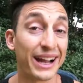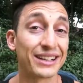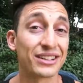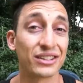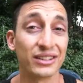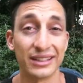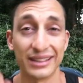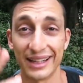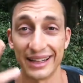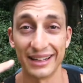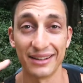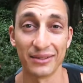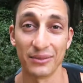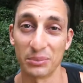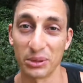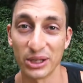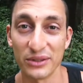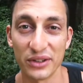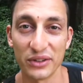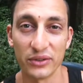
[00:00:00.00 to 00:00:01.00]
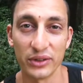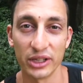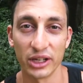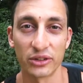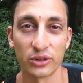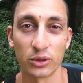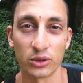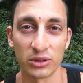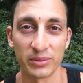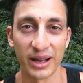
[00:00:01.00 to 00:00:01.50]
Actually, in a previous video I
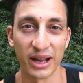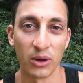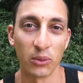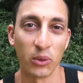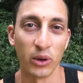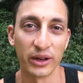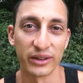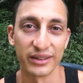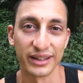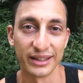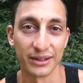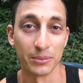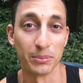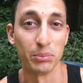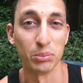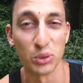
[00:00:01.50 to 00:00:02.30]
talked about I worked in a